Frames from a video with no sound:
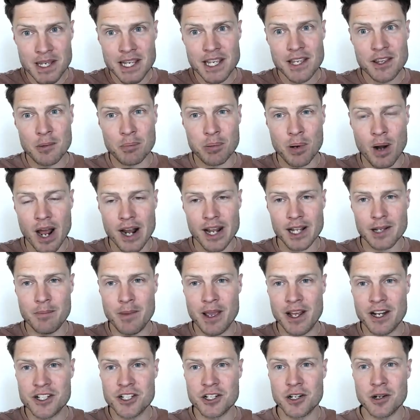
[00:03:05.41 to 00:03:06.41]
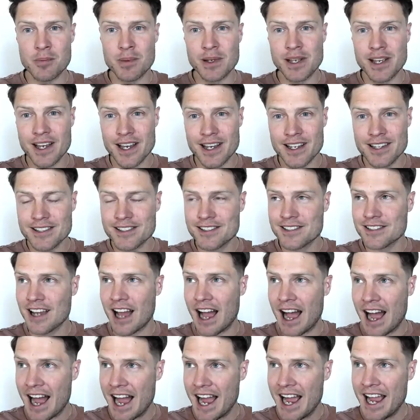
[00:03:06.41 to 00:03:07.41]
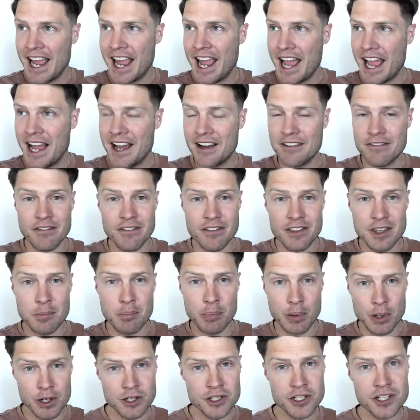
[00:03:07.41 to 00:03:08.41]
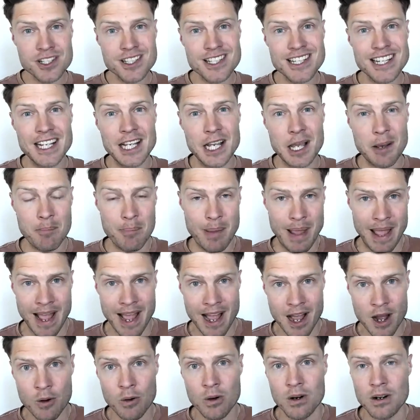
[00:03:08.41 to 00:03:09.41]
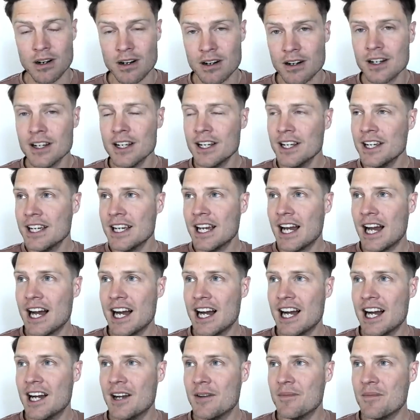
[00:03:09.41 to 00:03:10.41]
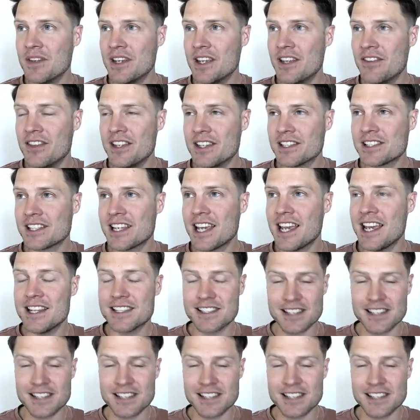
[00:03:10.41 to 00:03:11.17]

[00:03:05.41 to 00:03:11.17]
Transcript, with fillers: the product manager, because I have the purchasing power in this case.